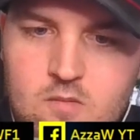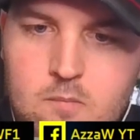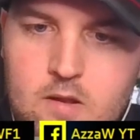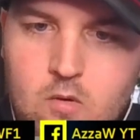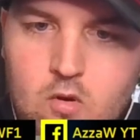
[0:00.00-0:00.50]

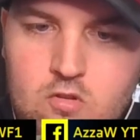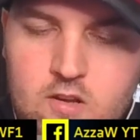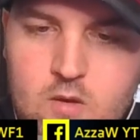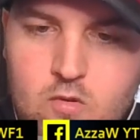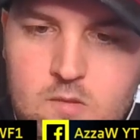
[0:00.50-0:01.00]
but it looks
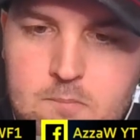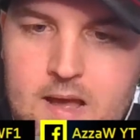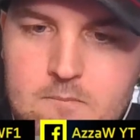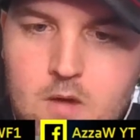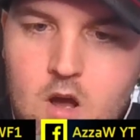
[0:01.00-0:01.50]
like it was a
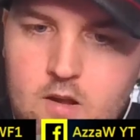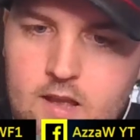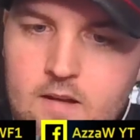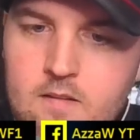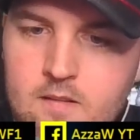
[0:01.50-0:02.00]
back
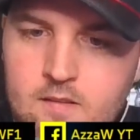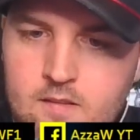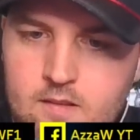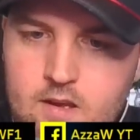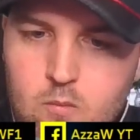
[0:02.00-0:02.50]
marker.
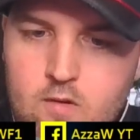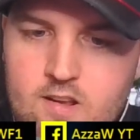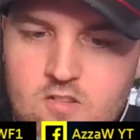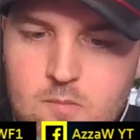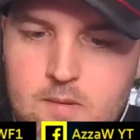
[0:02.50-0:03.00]
And we're
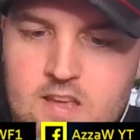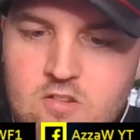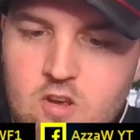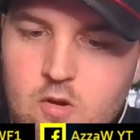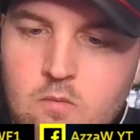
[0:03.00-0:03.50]
into
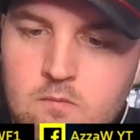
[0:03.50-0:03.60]
P2.